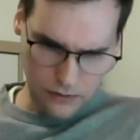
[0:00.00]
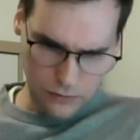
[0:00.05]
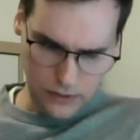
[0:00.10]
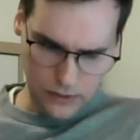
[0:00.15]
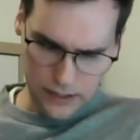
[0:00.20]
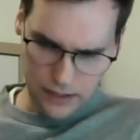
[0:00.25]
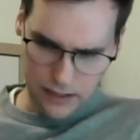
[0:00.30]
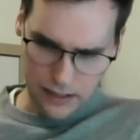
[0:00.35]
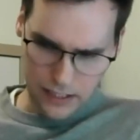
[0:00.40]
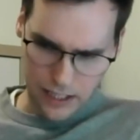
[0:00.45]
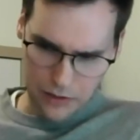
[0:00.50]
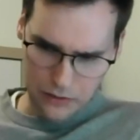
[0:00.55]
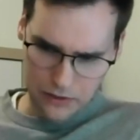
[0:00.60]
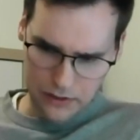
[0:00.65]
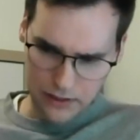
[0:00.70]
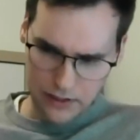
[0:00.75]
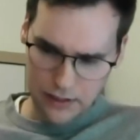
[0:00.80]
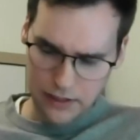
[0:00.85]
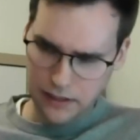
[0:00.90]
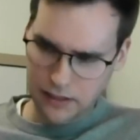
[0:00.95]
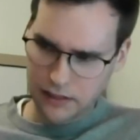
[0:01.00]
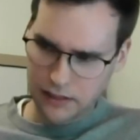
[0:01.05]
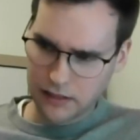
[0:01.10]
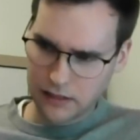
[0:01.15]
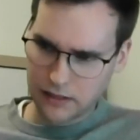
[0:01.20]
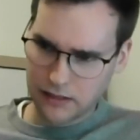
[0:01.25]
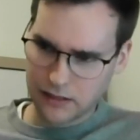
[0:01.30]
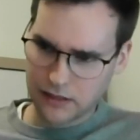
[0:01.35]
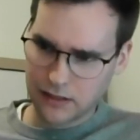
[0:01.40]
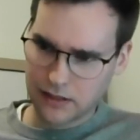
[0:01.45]
we are currently
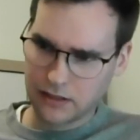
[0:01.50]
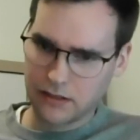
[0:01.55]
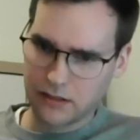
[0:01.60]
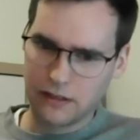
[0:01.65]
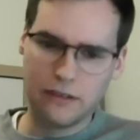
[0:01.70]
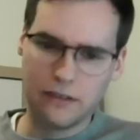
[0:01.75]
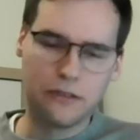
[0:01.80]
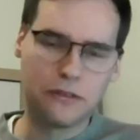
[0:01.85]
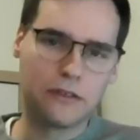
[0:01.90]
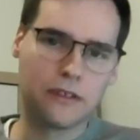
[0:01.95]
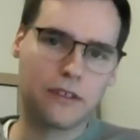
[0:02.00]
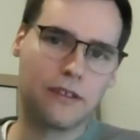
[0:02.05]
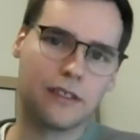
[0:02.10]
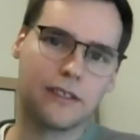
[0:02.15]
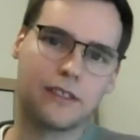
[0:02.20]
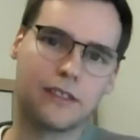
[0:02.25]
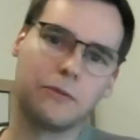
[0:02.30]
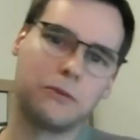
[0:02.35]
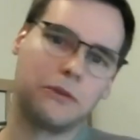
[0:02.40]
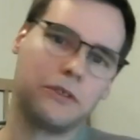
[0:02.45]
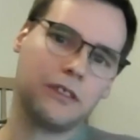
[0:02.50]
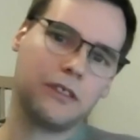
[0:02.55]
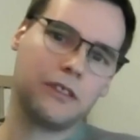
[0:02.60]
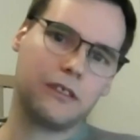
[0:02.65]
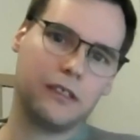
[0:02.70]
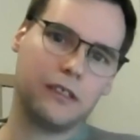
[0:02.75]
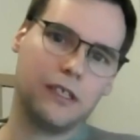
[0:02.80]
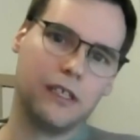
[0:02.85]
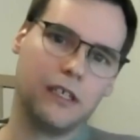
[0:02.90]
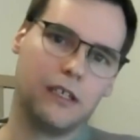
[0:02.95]
uh, continuing this work
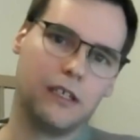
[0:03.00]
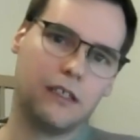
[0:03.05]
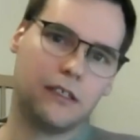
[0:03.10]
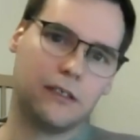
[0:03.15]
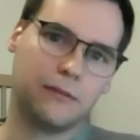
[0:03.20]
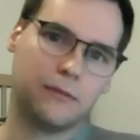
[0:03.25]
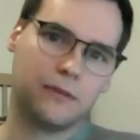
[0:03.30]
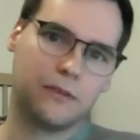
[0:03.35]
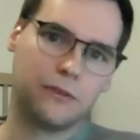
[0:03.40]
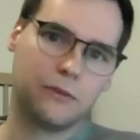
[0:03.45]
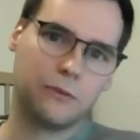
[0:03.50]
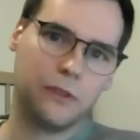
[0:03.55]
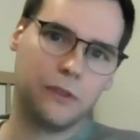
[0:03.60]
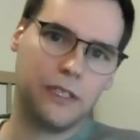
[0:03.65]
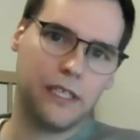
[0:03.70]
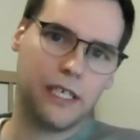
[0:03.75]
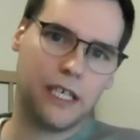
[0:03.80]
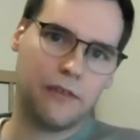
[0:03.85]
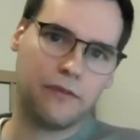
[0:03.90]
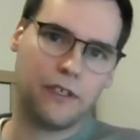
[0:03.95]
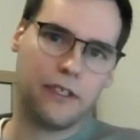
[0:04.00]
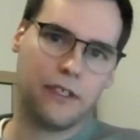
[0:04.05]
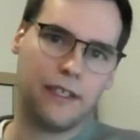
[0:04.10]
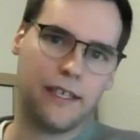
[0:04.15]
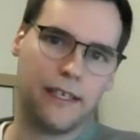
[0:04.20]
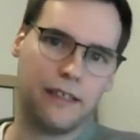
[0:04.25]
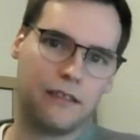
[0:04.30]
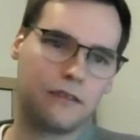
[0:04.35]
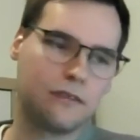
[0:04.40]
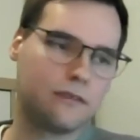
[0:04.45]
uh, to really have a
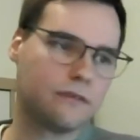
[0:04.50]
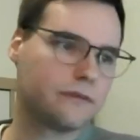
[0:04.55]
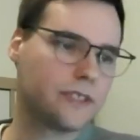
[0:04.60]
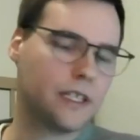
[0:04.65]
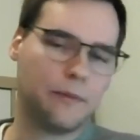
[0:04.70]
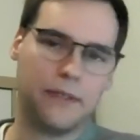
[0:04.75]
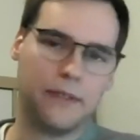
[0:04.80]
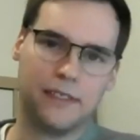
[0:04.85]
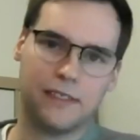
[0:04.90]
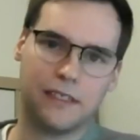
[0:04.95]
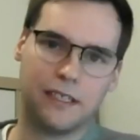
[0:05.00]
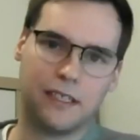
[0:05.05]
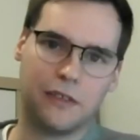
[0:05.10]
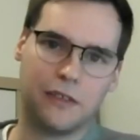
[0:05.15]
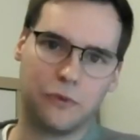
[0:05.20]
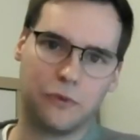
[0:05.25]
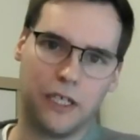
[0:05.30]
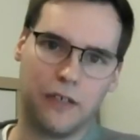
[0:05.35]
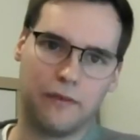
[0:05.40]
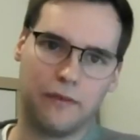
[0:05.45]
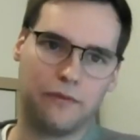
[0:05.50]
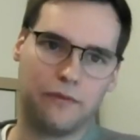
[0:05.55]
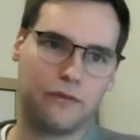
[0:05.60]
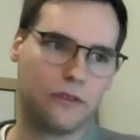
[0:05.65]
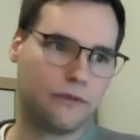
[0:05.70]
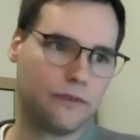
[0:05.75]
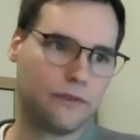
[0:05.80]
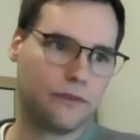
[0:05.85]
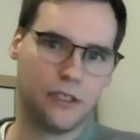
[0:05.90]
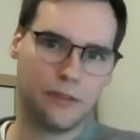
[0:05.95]
native gamma star driver
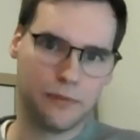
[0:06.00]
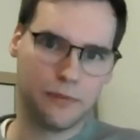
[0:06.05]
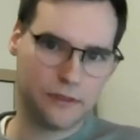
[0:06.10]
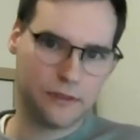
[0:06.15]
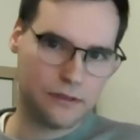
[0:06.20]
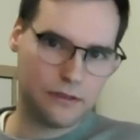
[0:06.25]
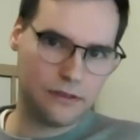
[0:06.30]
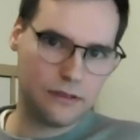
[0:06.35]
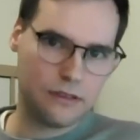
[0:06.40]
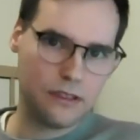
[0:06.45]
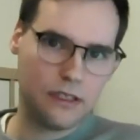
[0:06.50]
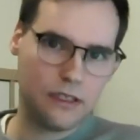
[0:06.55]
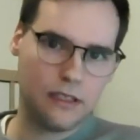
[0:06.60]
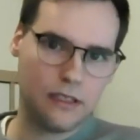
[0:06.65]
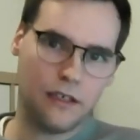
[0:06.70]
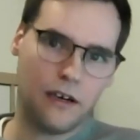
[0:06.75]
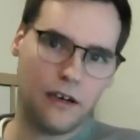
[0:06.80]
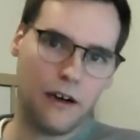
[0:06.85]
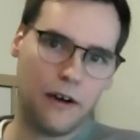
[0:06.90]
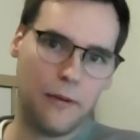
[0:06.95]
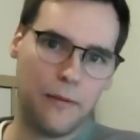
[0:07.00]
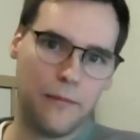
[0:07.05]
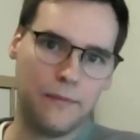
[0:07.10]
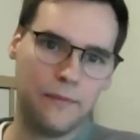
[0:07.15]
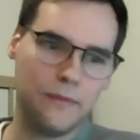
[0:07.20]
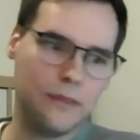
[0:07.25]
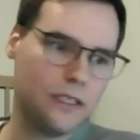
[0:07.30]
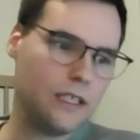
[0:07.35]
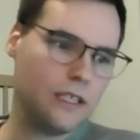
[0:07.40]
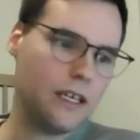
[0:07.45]
for Philips.
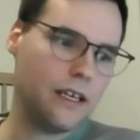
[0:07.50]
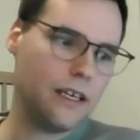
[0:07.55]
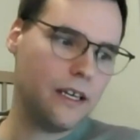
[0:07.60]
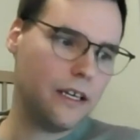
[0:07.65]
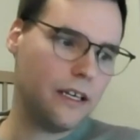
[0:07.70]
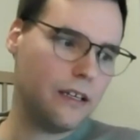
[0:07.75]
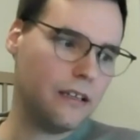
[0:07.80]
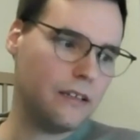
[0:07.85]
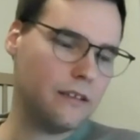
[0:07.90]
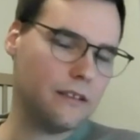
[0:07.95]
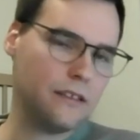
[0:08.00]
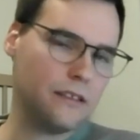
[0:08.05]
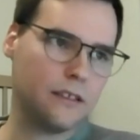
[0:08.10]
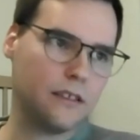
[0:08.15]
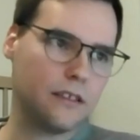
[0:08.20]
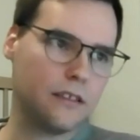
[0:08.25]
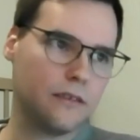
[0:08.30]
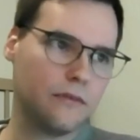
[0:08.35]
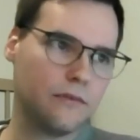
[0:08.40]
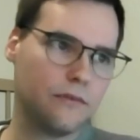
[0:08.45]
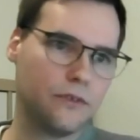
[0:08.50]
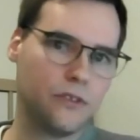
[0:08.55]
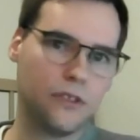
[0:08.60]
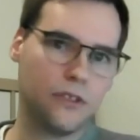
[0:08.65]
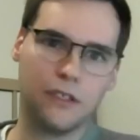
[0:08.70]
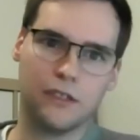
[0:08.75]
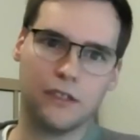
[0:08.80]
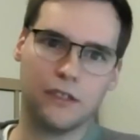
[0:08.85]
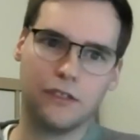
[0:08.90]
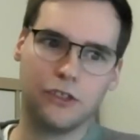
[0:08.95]
Um, and
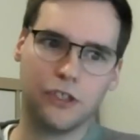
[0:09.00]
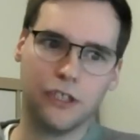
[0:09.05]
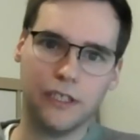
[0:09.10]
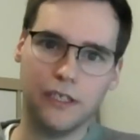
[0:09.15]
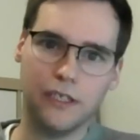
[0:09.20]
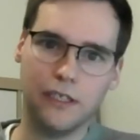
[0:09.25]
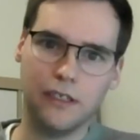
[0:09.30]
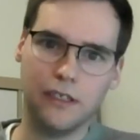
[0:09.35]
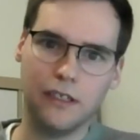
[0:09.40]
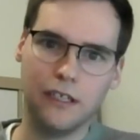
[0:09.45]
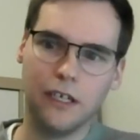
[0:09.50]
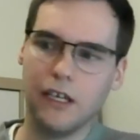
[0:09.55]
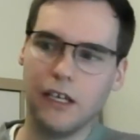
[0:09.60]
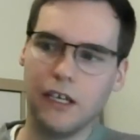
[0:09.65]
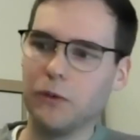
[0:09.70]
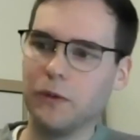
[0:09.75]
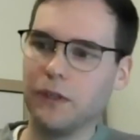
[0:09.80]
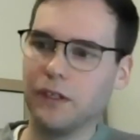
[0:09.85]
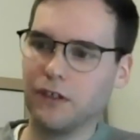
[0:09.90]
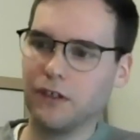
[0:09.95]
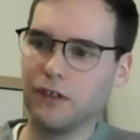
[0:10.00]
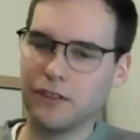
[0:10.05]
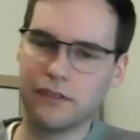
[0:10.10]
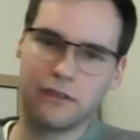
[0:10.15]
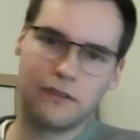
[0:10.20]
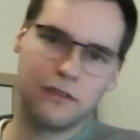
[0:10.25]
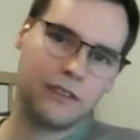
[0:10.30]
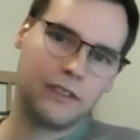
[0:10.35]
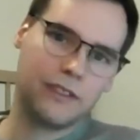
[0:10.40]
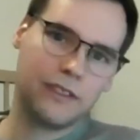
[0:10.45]
for GE, we are
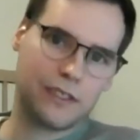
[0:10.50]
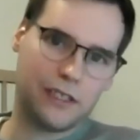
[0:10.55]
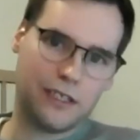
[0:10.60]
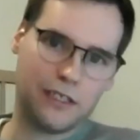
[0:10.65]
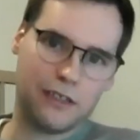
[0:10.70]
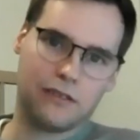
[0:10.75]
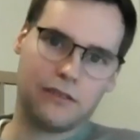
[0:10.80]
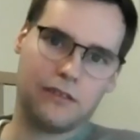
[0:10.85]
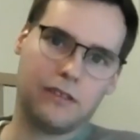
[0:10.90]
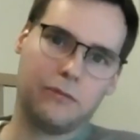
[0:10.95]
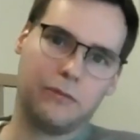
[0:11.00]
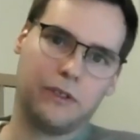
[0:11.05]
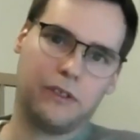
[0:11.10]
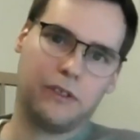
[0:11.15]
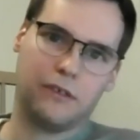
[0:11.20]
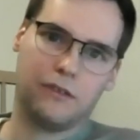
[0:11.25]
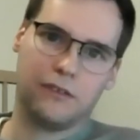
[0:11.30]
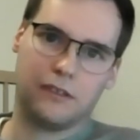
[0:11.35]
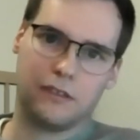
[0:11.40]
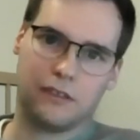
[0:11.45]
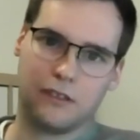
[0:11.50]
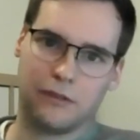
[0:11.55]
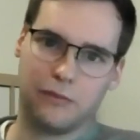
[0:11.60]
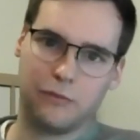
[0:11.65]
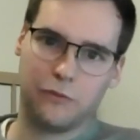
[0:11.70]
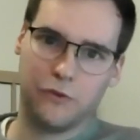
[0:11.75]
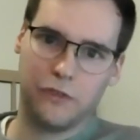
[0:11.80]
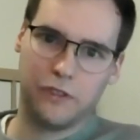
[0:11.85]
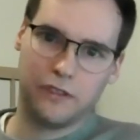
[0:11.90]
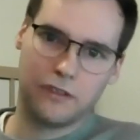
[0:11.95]
also in discussion about
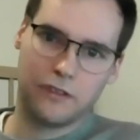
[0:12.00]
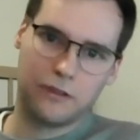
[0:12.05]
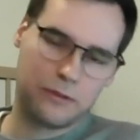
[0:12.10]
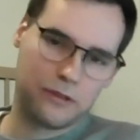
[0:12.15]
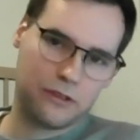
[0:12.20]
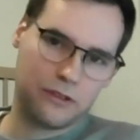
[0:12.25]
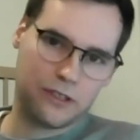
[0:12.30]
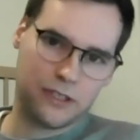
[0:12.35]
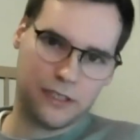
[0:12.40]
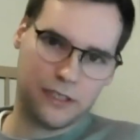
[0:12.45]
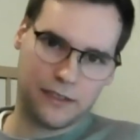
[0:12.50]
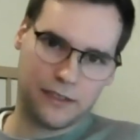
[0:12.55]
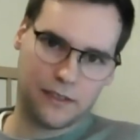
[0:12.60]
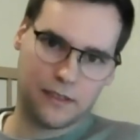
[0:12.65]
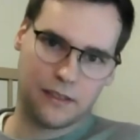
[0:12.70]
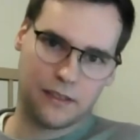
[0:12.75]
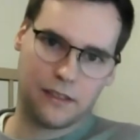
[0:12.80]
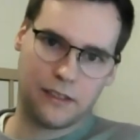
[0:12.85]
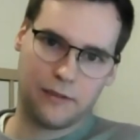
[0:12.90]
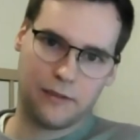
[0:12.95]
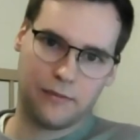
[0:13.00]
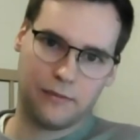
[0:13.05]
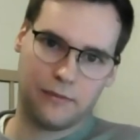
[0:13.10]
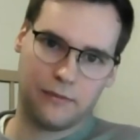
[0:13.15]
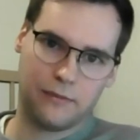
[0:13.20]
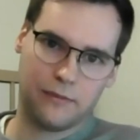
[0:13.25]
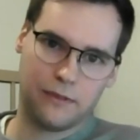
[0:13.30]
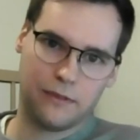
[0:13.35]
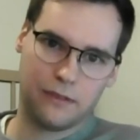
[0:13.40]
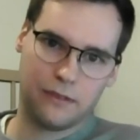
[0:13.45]
um, research projects um,
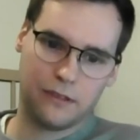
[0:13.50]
